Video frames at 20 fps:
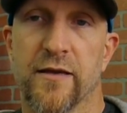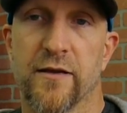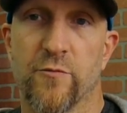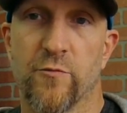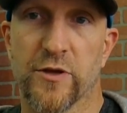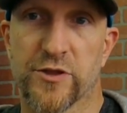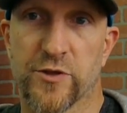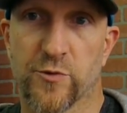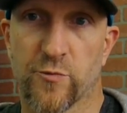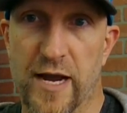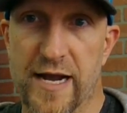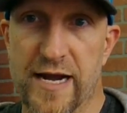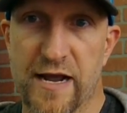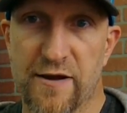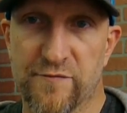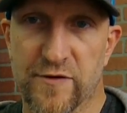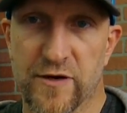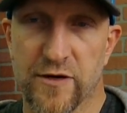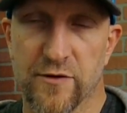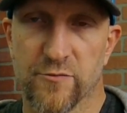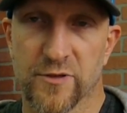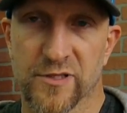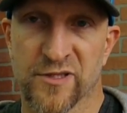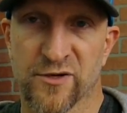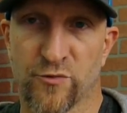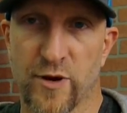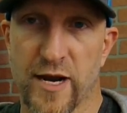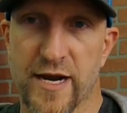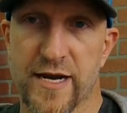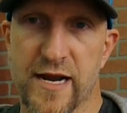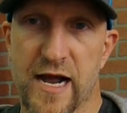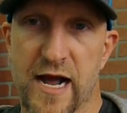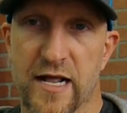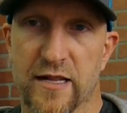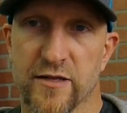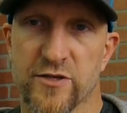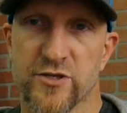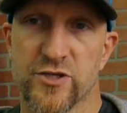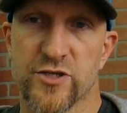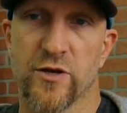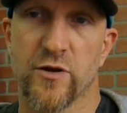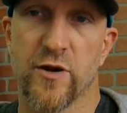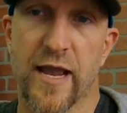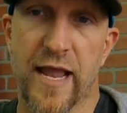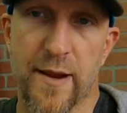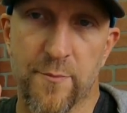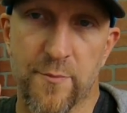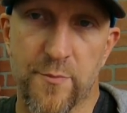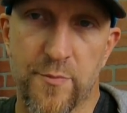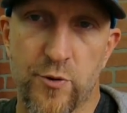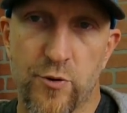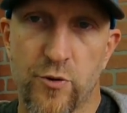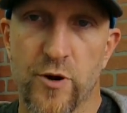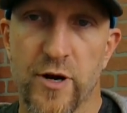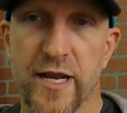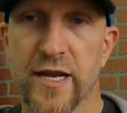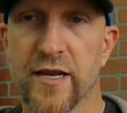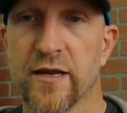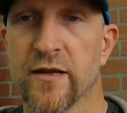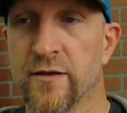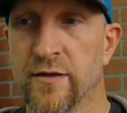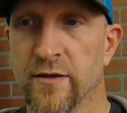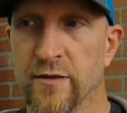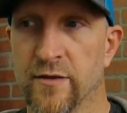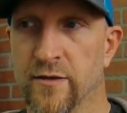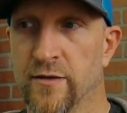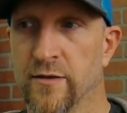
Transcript: with the right effort, with the right knowledge, and putting